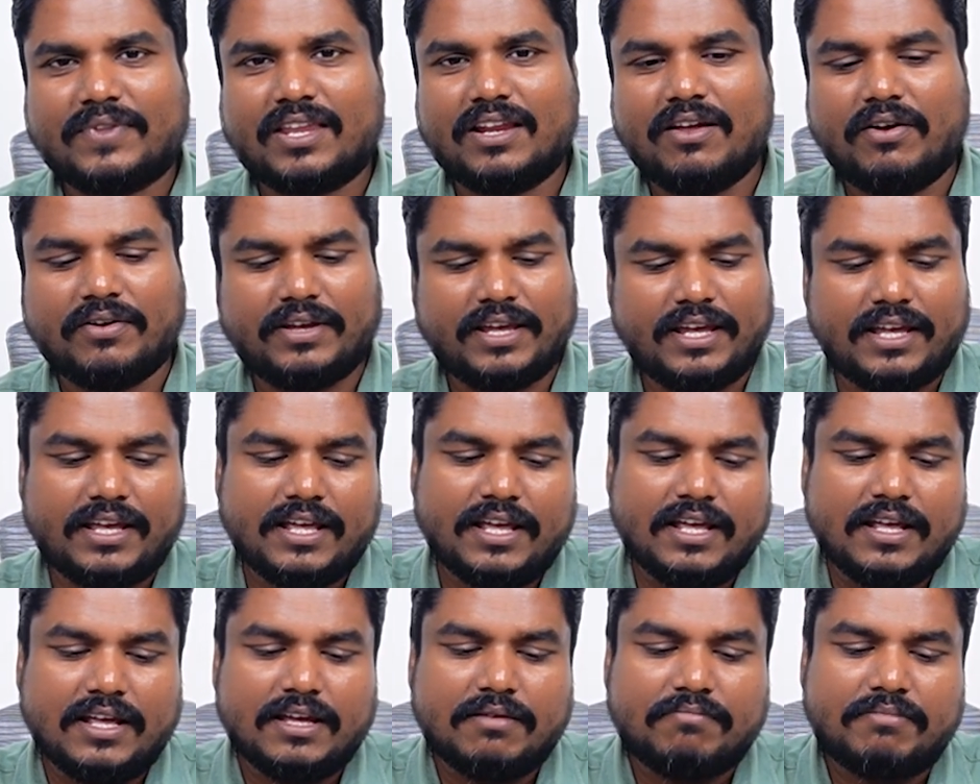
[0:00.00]
Okay,
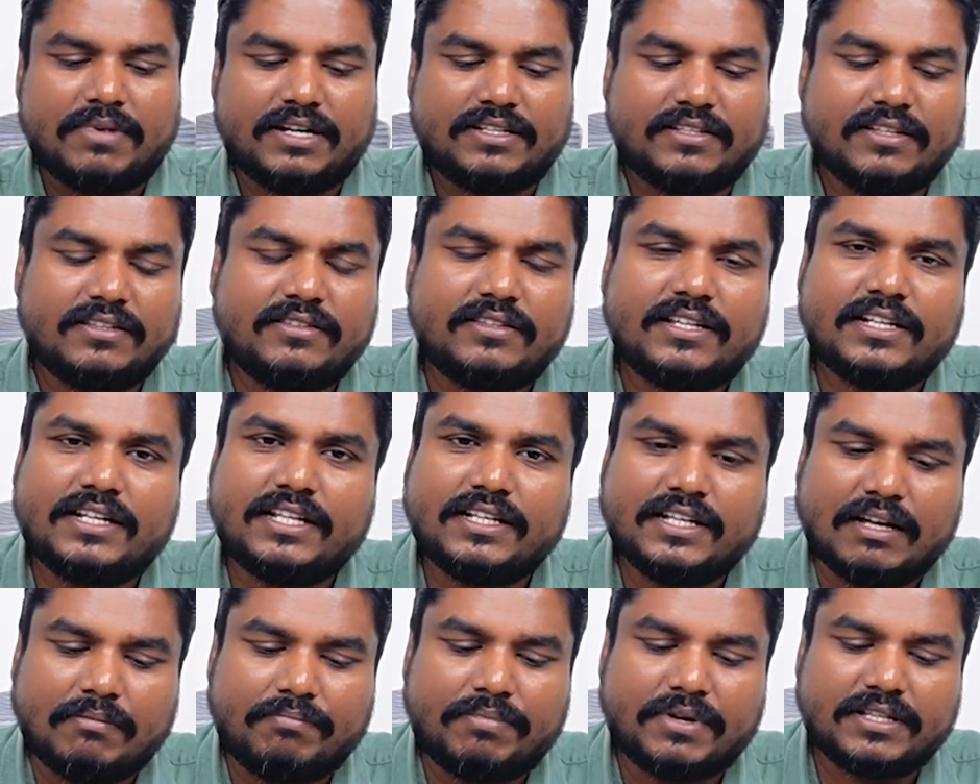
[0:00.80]
but
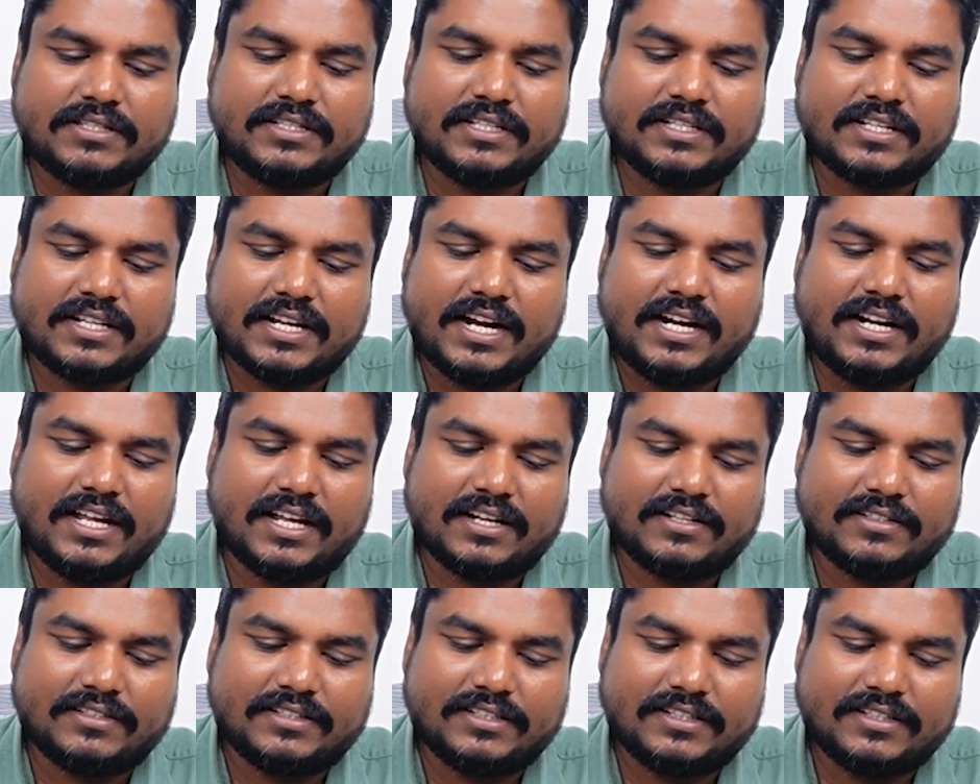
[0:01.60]
synthetic aperture
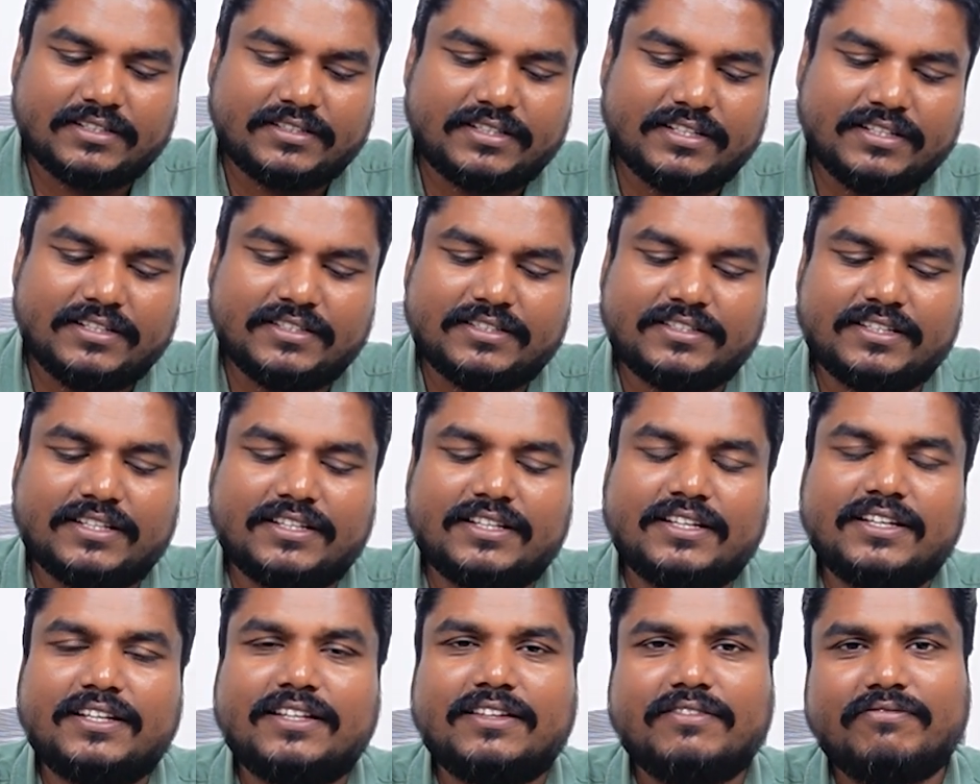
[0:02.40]
radar, since
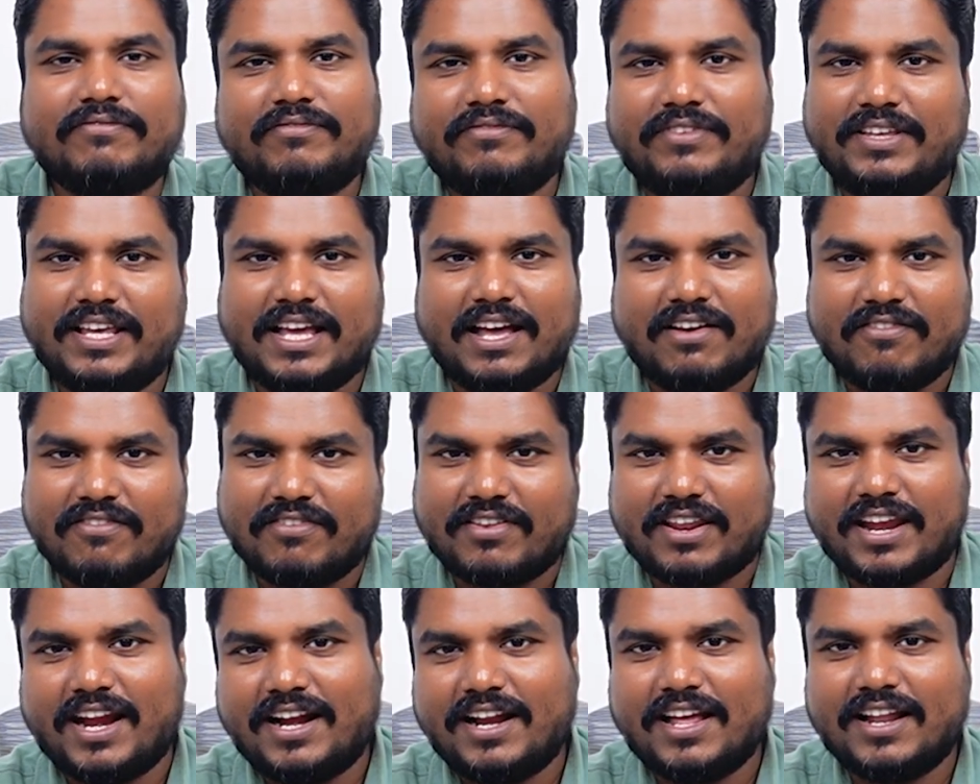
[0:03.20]
we have
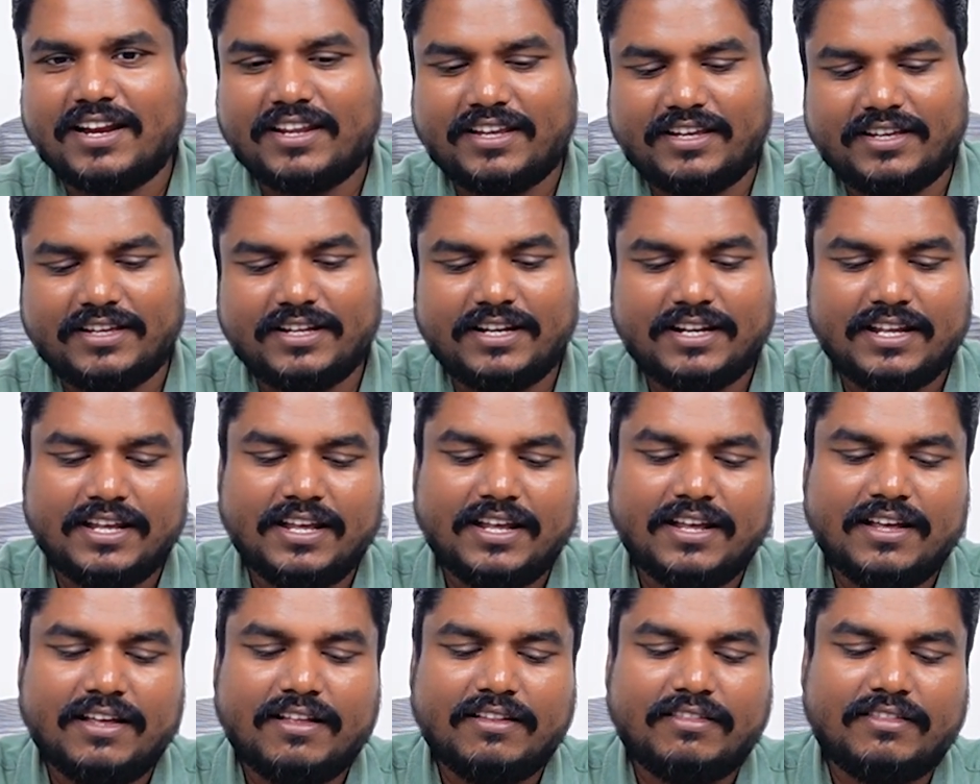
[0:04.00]
radar
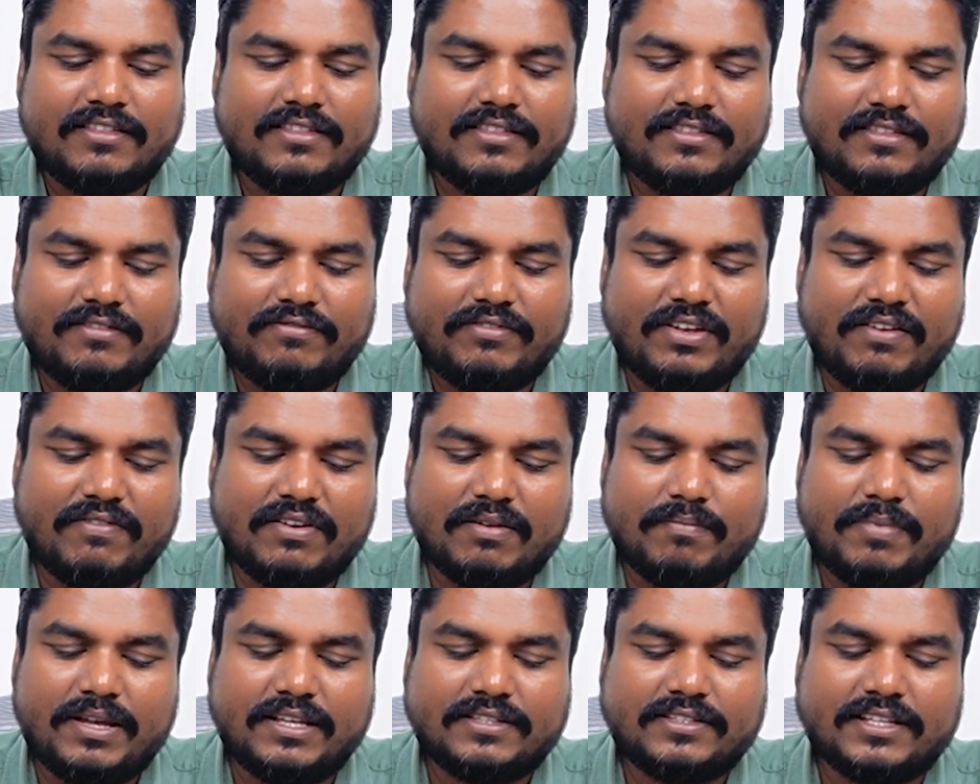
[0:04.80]
here, we
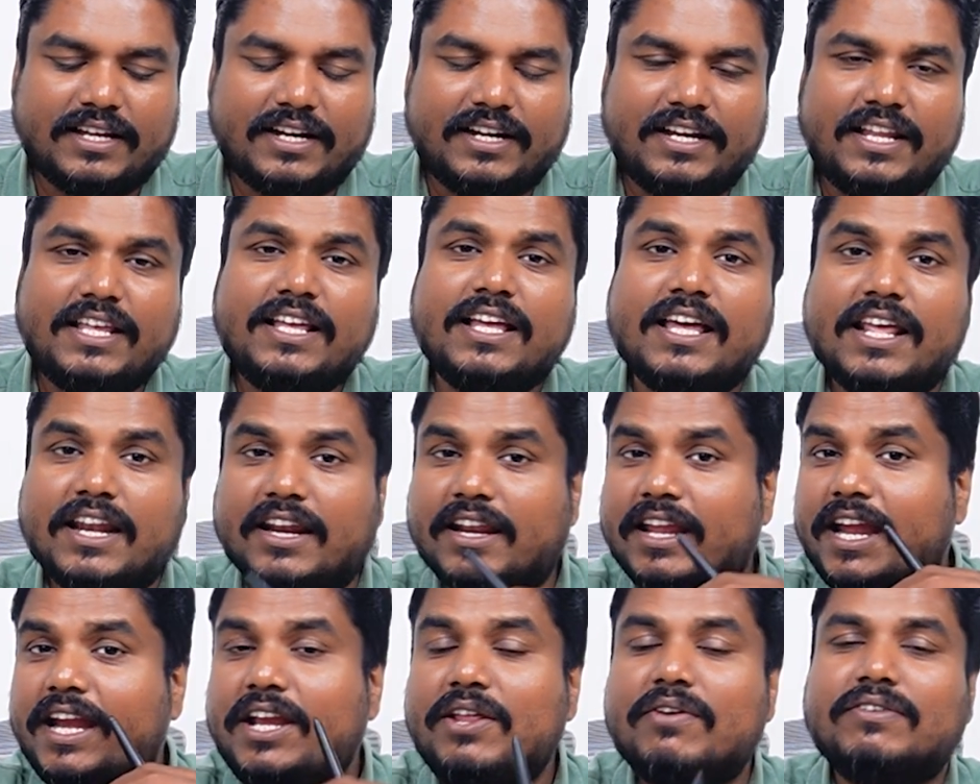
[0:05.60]
will be sending
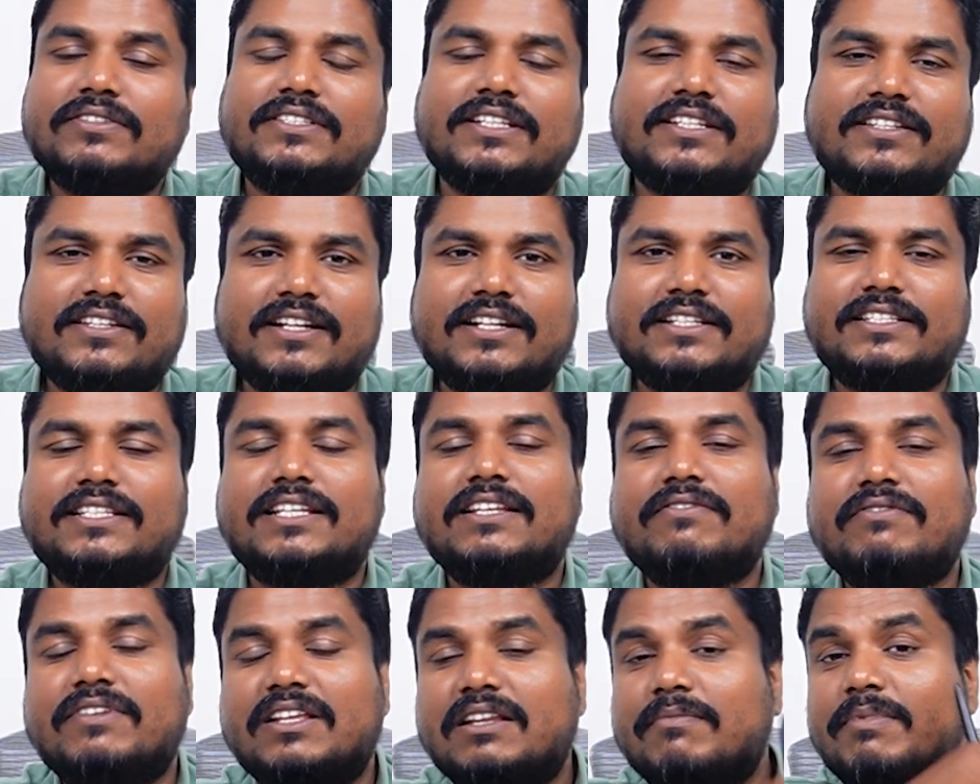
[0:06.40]
radio
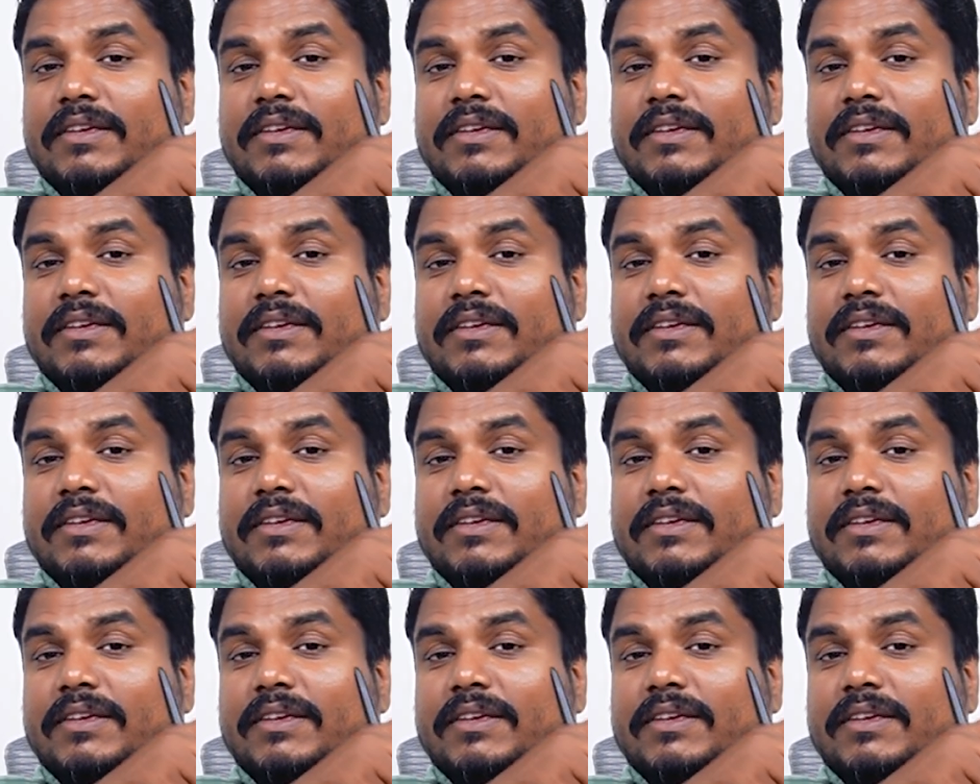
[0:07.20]
signals.